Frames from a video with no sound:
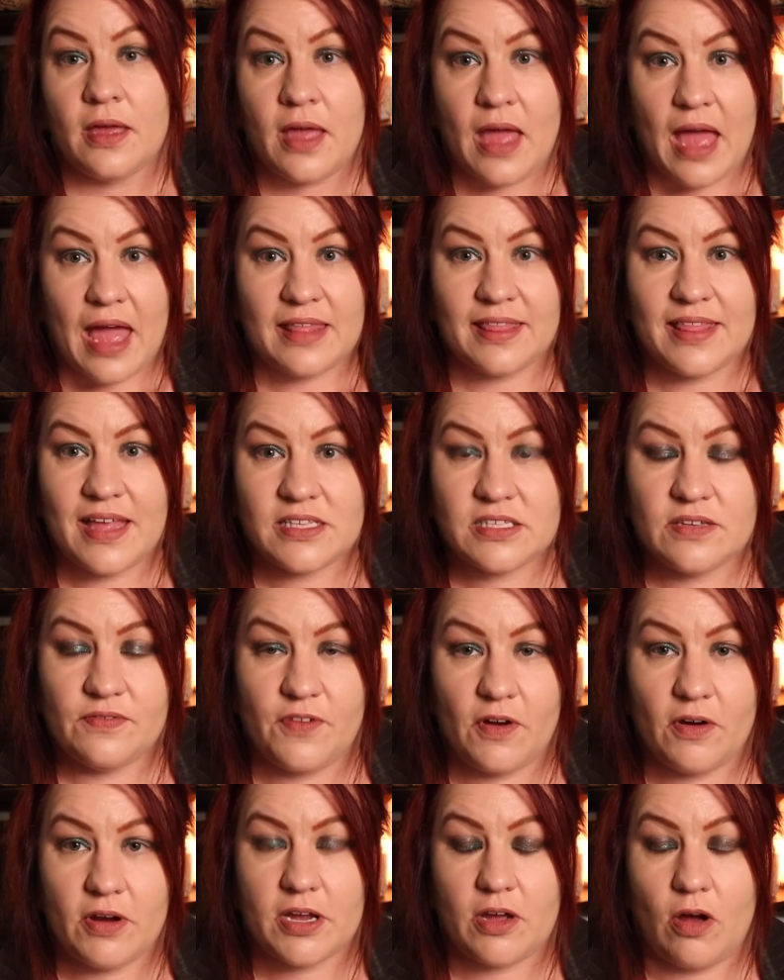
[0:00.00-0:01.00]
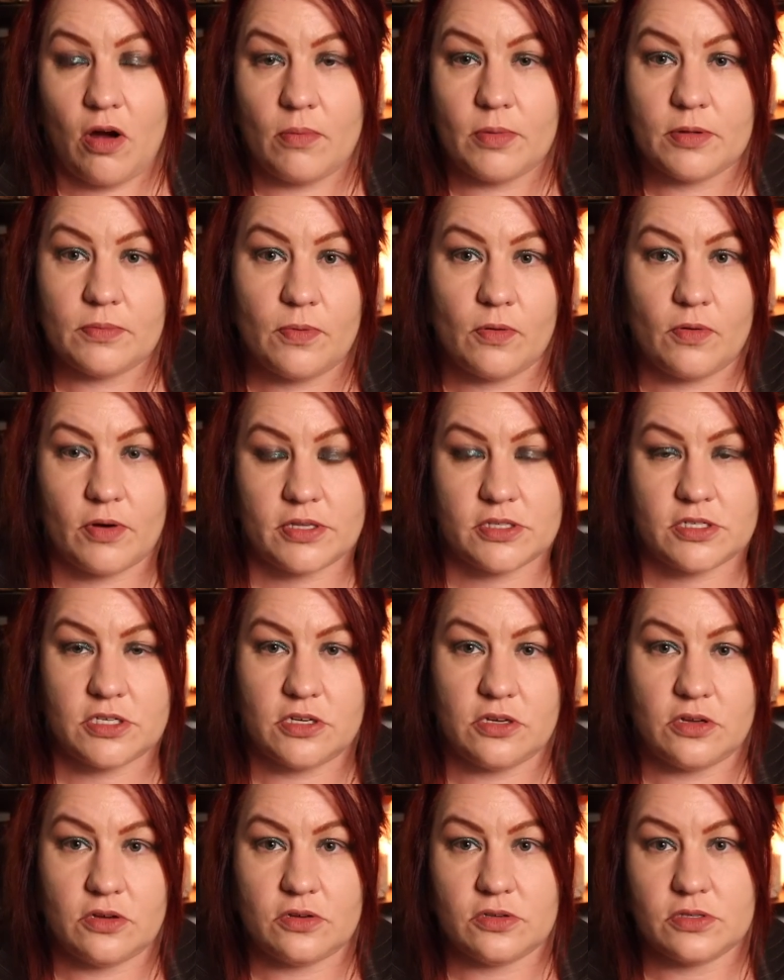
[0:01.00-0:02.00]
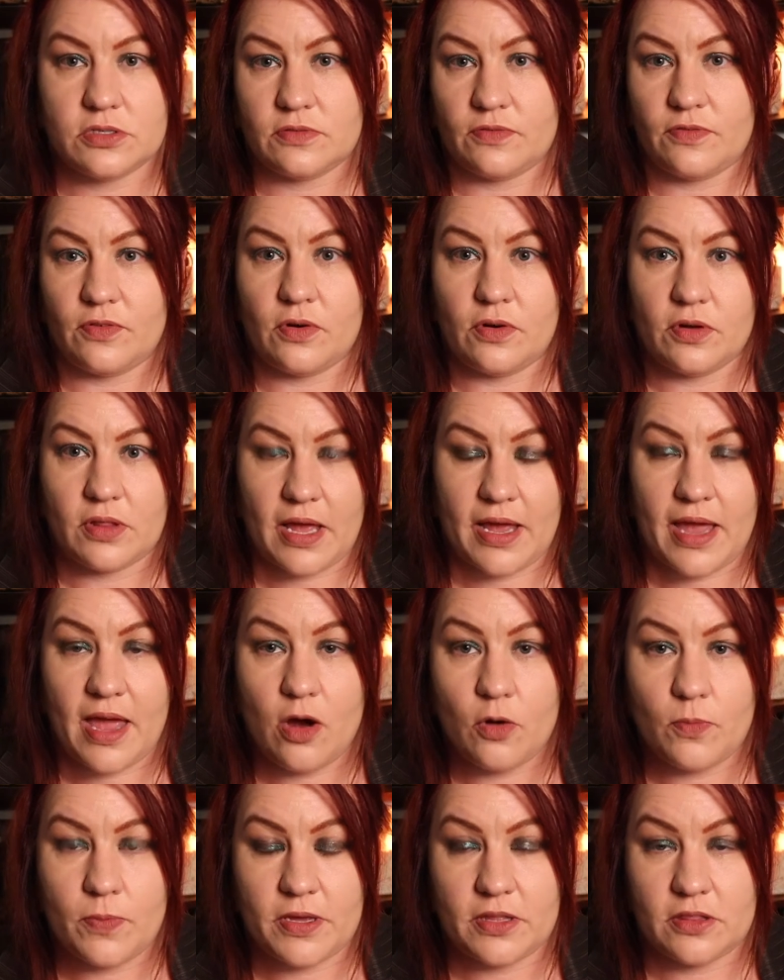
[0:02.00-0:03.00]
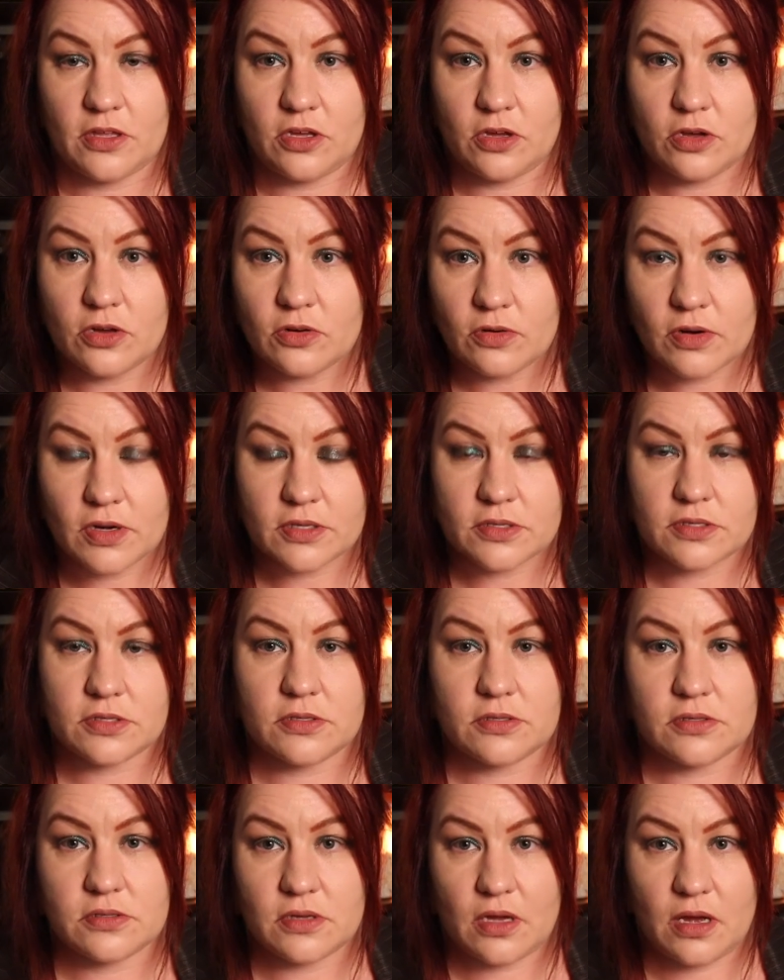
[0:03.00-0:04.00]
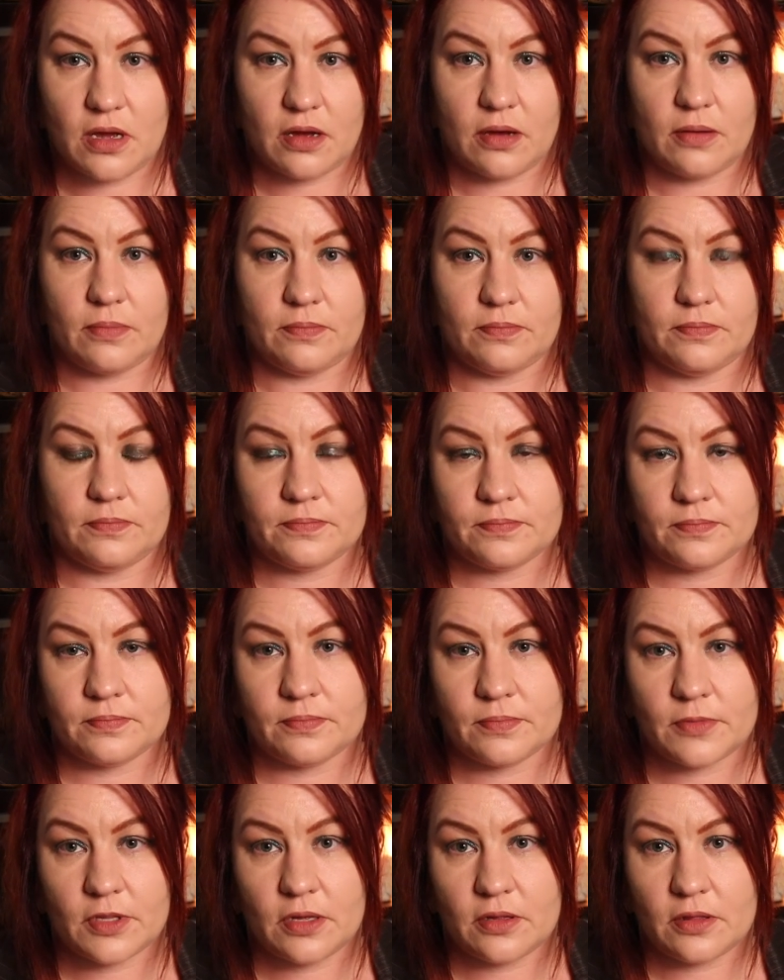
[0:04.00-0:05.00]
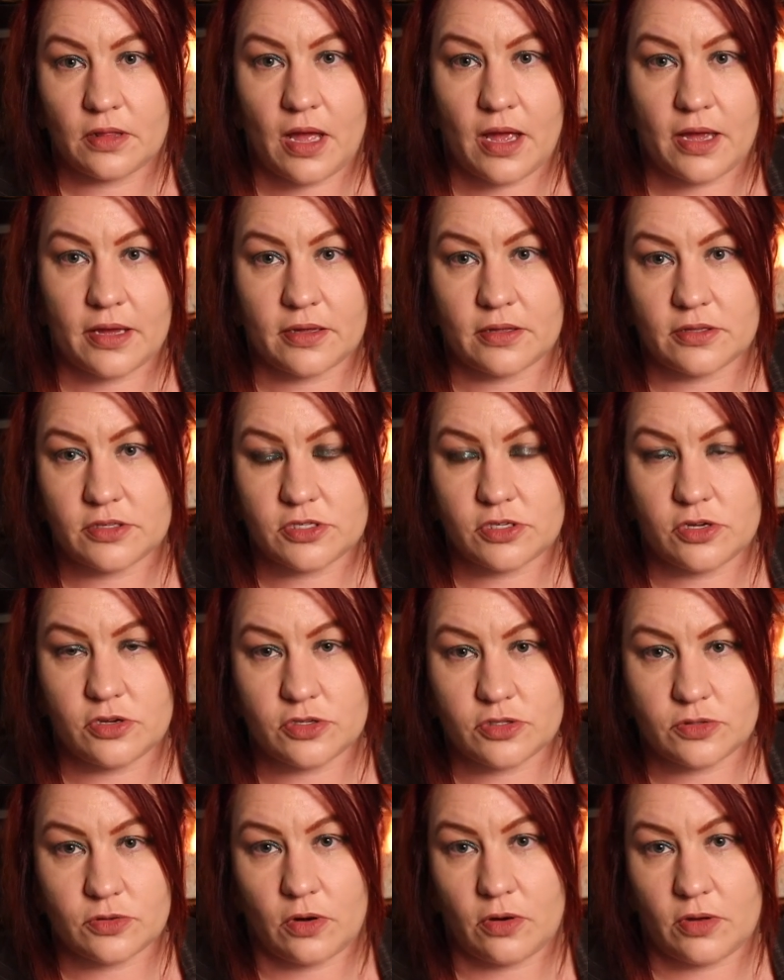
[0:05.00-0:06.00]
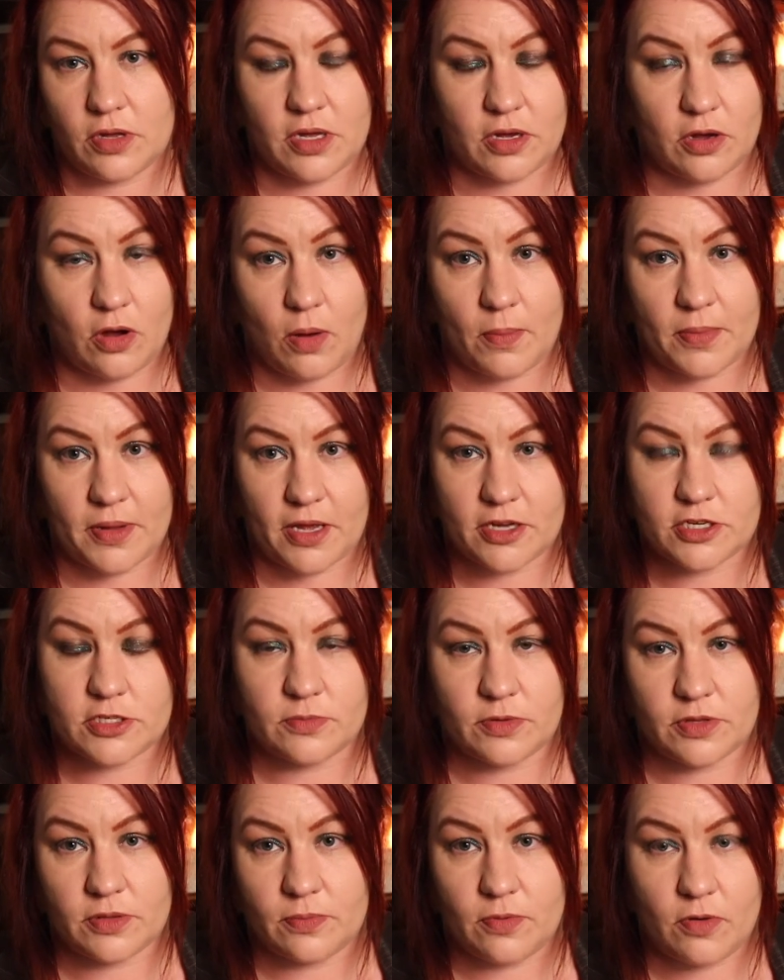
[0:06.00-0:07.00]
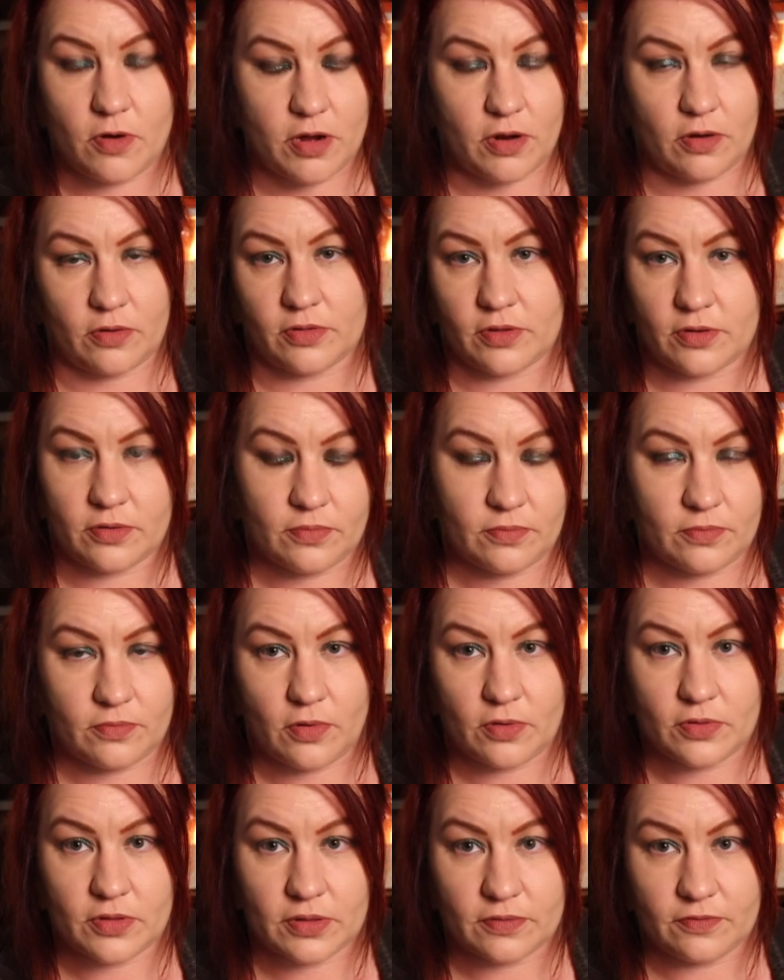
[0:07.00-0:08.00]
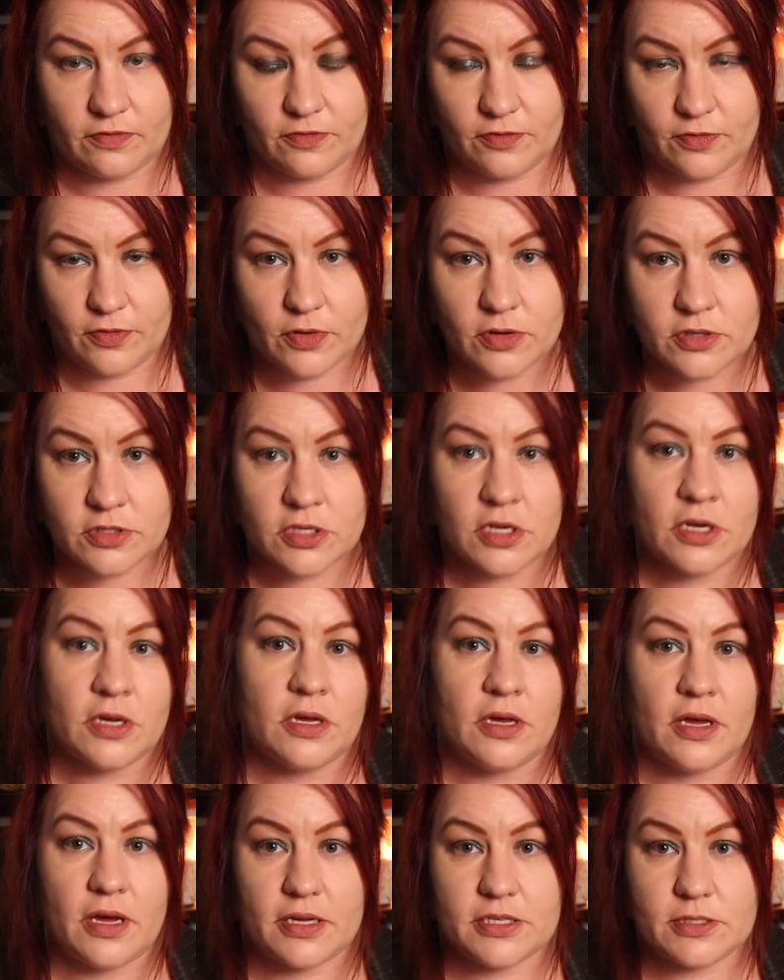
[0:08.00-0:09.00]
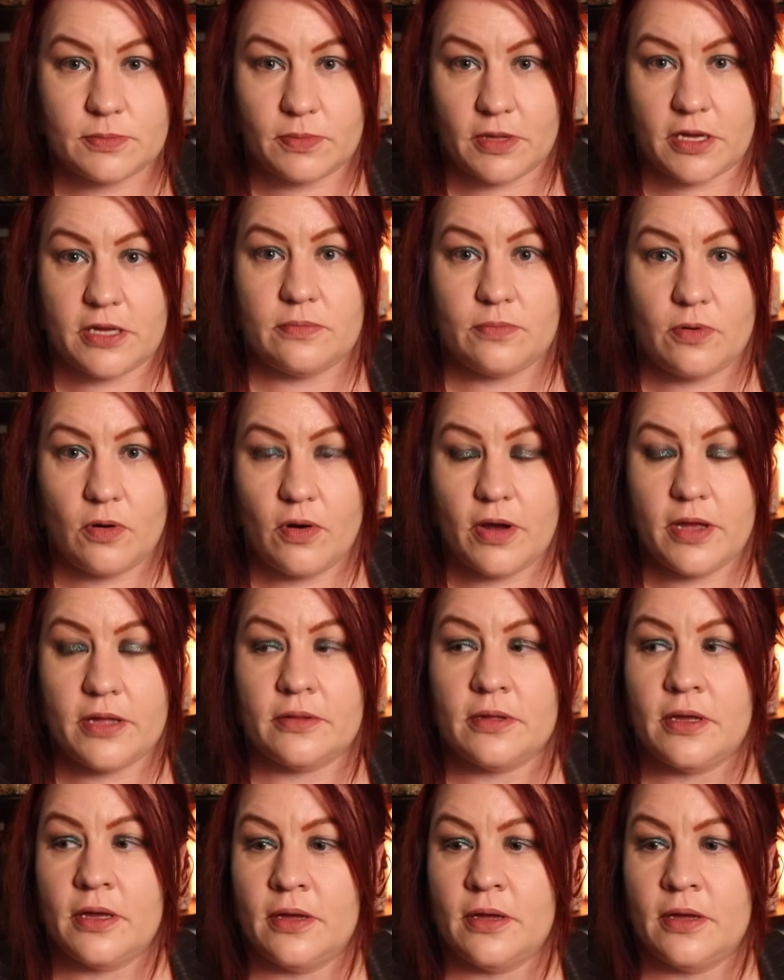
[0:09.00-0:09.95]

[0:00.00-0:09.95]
And that's a very common point to use for, like, helping the uterus. Like, it's used in combination with a point on the foot, a spleen point.